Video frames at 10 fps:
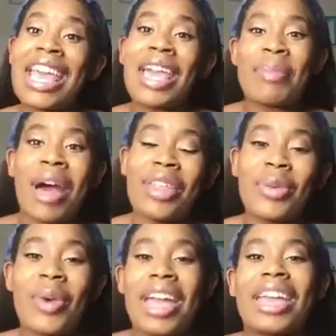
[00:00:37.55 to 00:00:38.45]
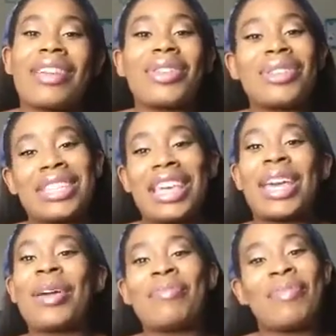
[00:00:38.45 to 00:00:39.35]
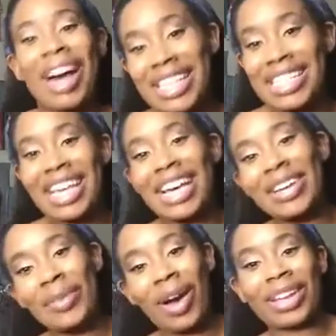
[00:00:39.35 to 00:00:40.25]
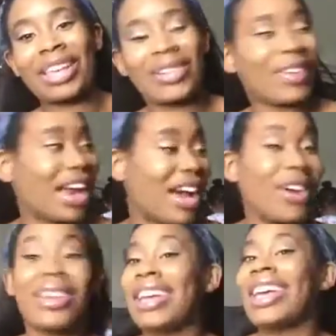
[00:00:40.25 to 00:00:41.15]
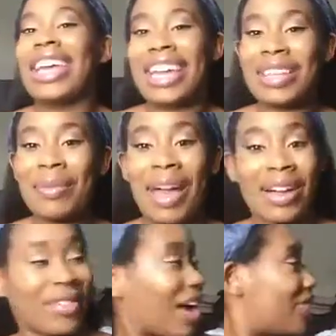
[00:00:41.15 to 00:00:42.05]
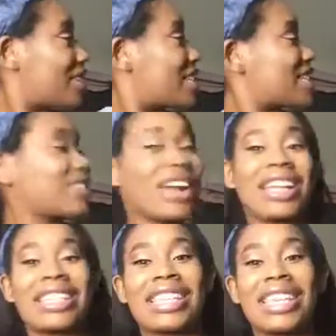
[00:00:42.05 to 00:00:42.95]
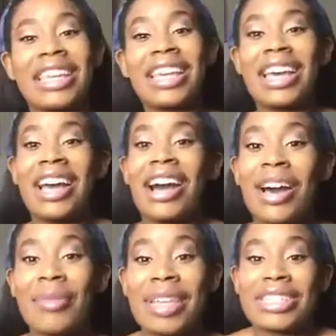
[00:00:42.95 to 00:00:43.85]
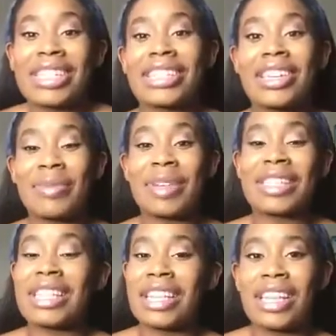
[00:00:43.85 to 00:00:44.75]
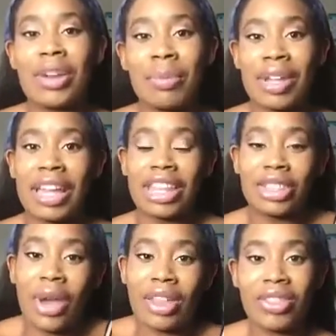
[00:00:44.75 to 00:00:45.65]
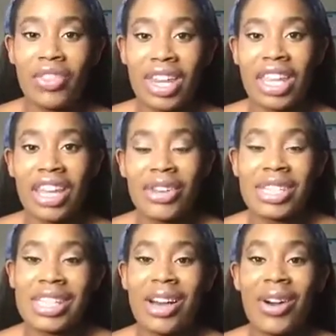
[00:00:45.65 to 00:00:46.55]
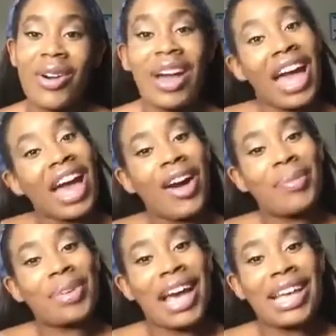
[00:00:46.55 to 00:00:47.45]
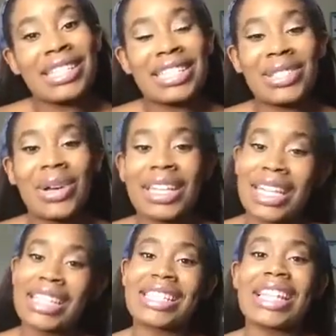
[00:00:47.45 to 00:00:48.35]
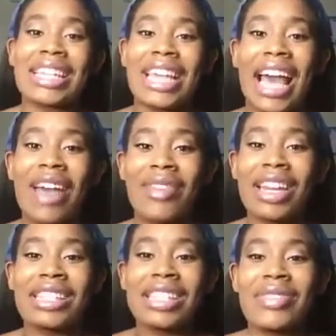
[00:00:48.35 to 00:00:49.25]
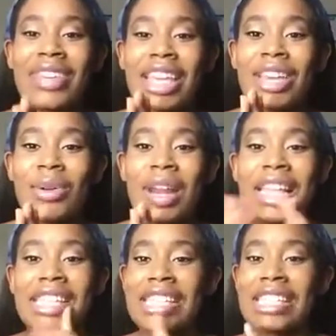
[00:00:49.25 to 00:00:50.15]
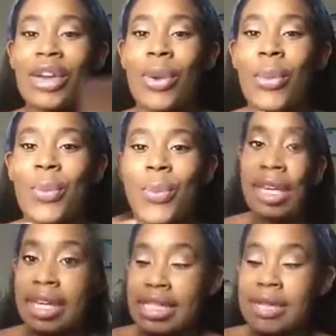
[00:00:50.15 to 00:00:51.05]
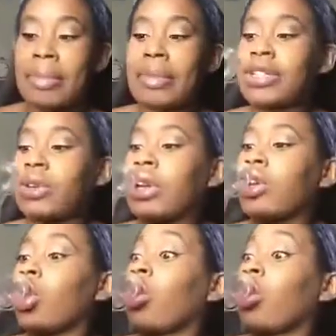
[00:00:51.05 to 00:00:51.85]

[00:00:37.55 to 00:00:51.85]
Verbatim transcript: And by the way, if you see my son walking around in the background, this is Grayson. Um, he's just going to be sitting here playing throughout the video. So hope you guys enjoy and let's dive right into the video. Let's go. Get a sip of my drink.